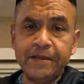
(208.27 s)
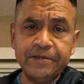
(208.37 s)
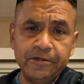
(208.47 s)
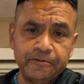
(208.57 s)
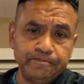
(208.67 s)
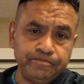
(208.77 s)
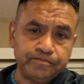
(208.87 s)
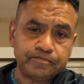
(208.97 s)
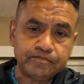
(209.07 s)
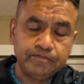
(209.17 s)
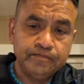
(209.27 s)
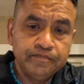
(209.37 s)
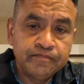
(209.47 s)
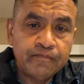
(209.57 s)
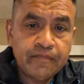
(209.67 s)
So,
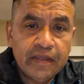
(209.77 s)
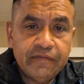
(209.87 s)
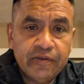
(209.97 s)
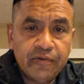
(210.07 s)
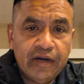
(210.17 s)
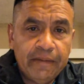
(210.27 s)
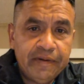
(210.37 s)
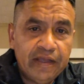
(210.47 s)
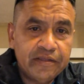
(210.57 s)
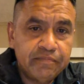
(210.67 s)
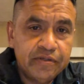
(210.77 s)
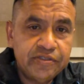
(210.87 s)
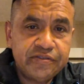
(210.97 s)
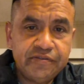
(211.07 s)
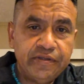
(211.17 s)
if they were hopping out the
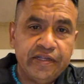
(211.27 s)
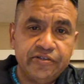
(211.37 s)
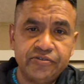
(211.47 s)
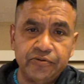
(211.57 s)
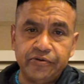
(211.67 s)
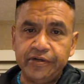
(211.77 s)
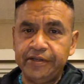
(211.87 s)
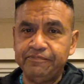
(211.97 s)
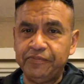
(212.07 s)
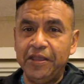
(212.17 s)
bush, you had your sword ready.